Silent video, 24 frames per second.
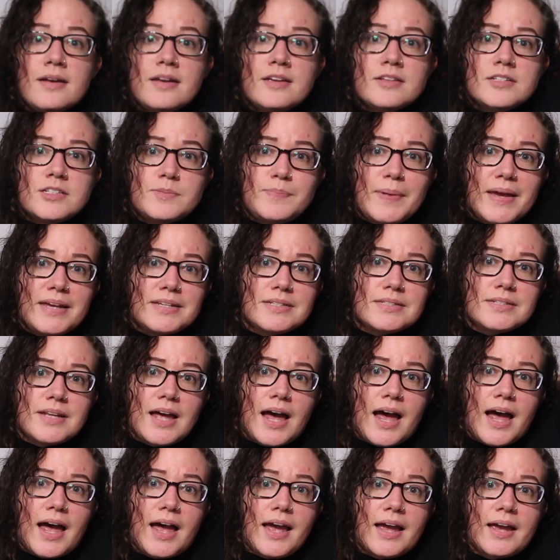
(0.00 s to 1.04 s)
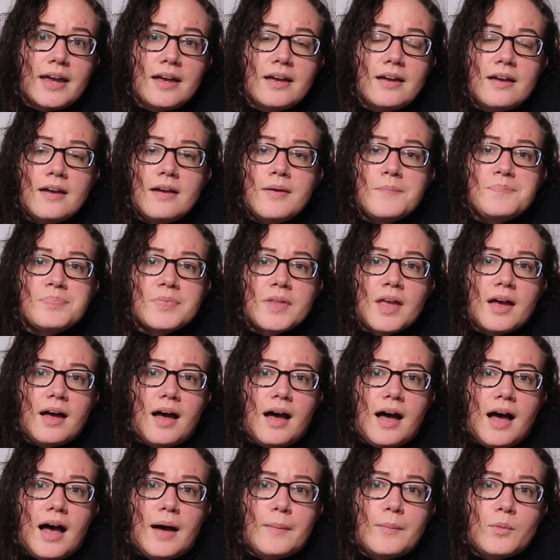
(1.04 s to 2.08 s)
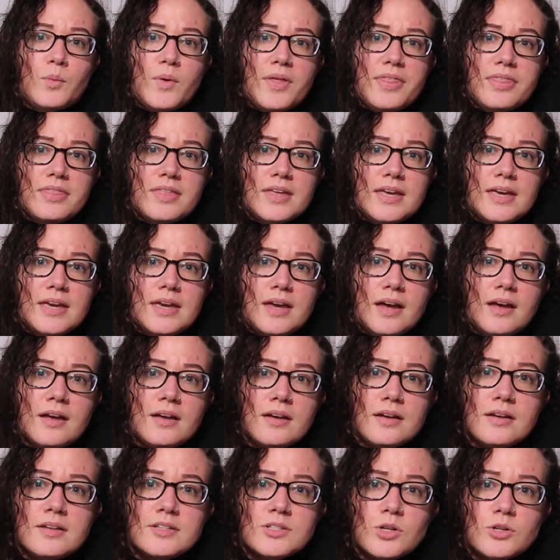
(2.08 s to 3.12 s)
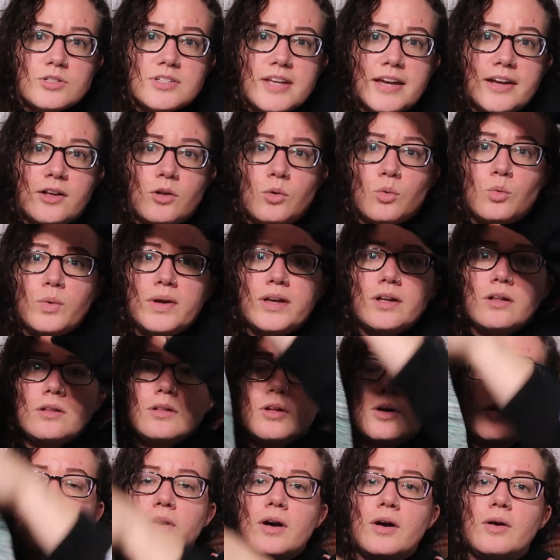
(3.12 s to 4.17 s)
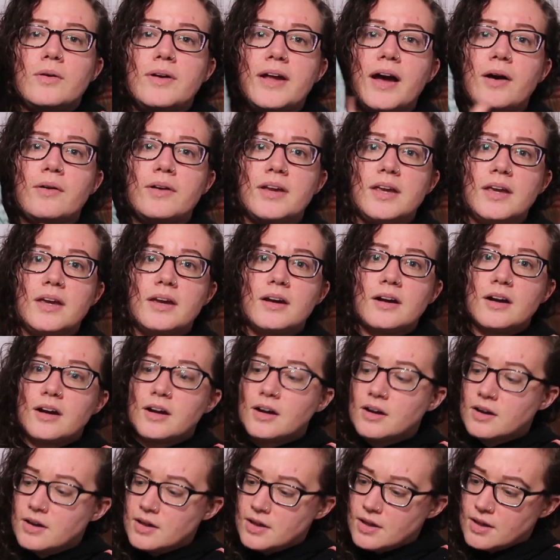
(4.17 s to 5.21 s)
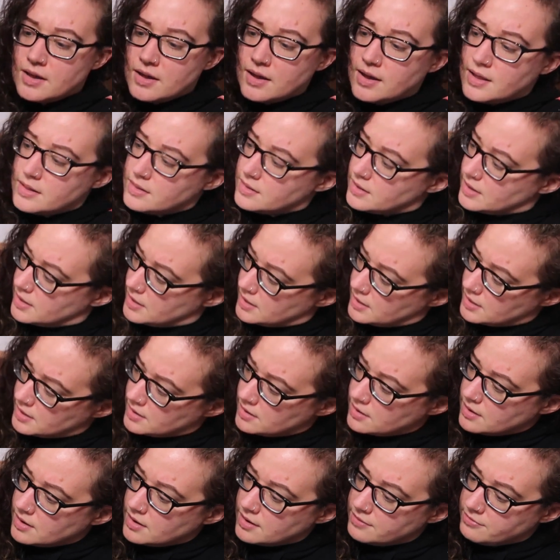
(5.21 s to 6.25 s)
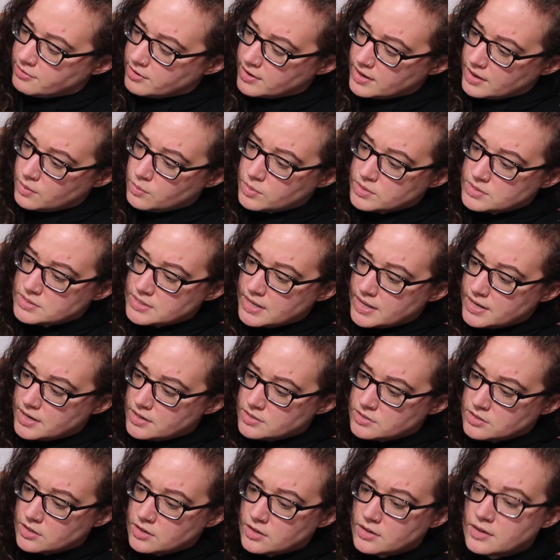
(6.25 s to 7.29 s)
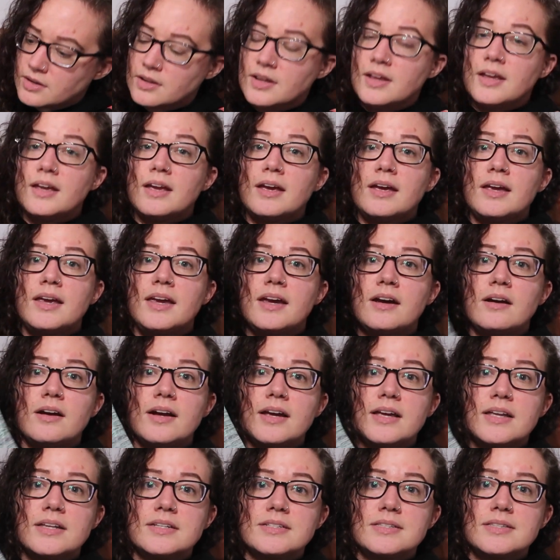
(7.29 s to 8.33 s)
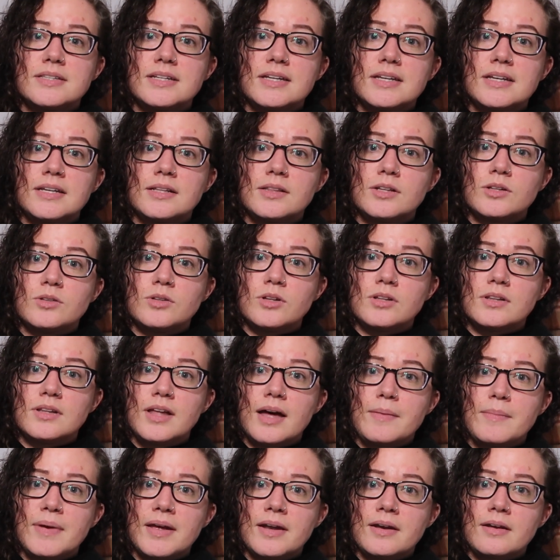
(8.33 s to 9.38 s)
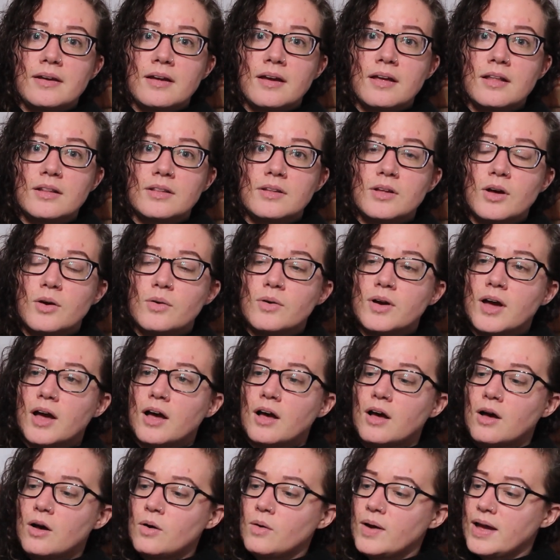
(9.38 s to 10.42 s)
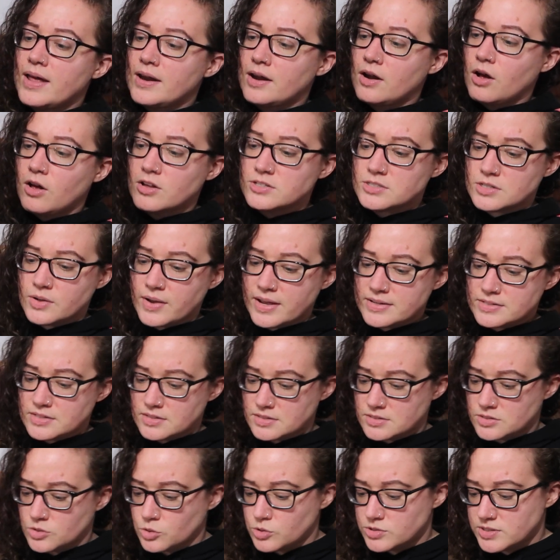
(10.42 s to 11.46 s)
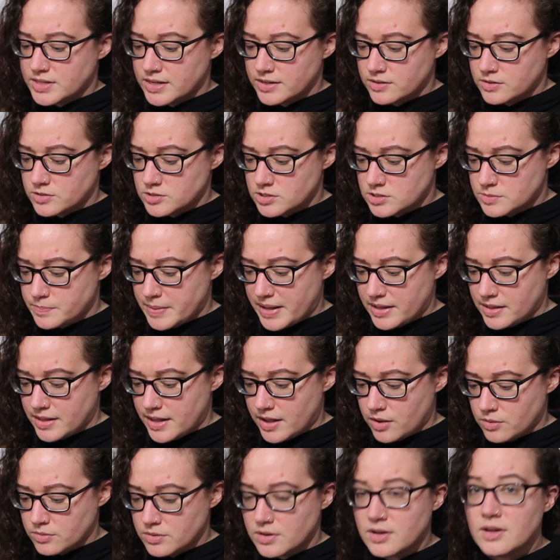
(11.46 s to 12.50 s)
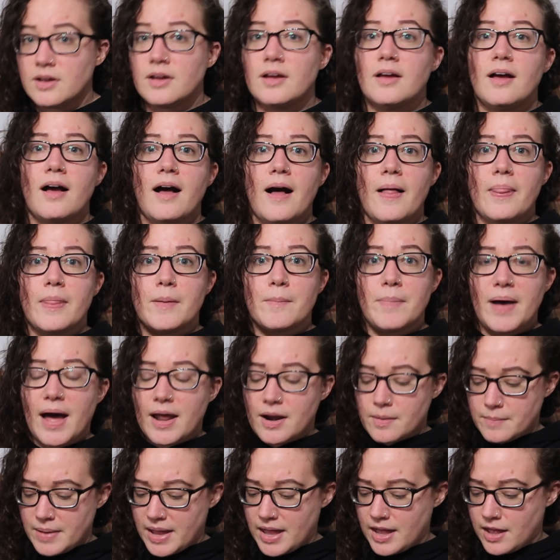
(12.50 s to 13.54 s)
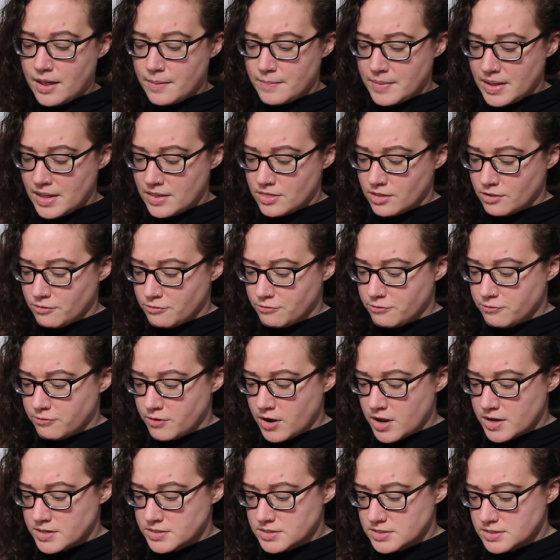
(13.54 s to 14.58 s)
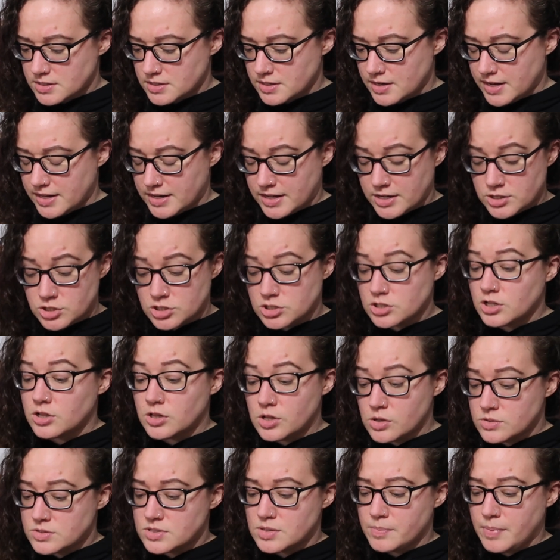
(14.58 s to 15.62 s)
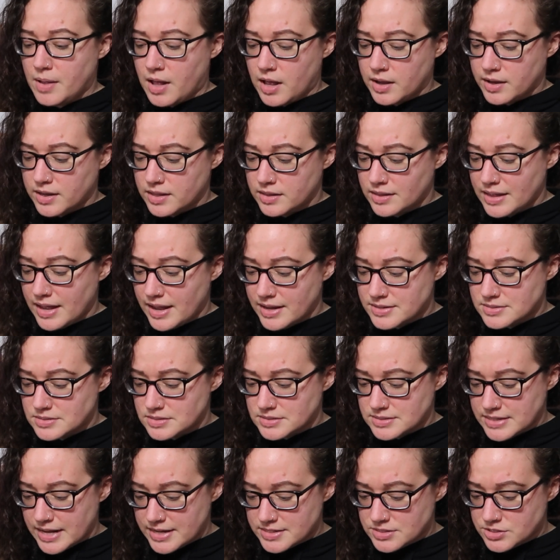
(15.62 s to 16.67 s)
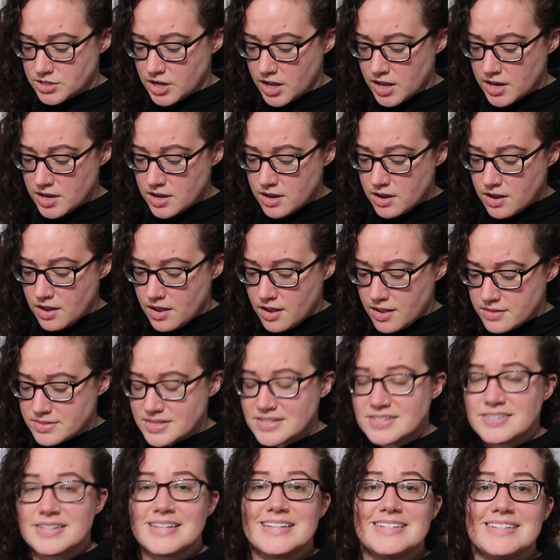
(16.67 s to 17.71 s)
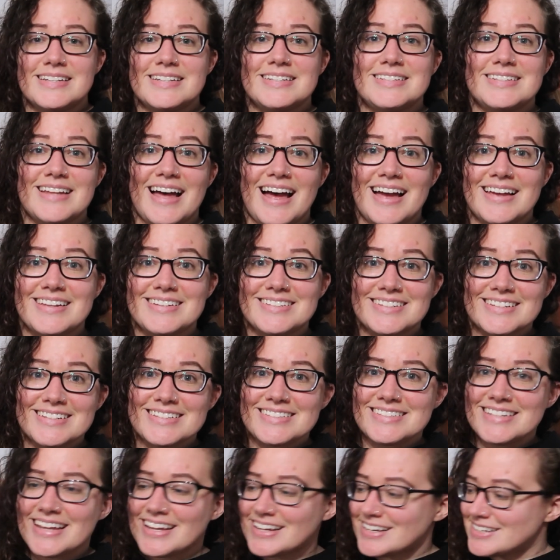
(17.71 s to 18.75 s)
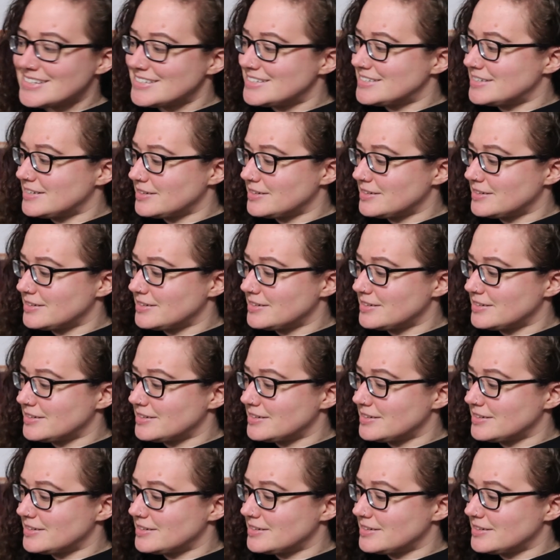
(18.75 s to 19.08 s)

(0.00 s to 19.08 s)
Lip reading: space dye with the SoulCycle wheel logo down here, and then I forget what side it's on. Here is the Lululemon logo, and it also has a SoulCycle spell out on the bottom hem in the front, and I just closed the pocket that has the size dot. This is a size 6.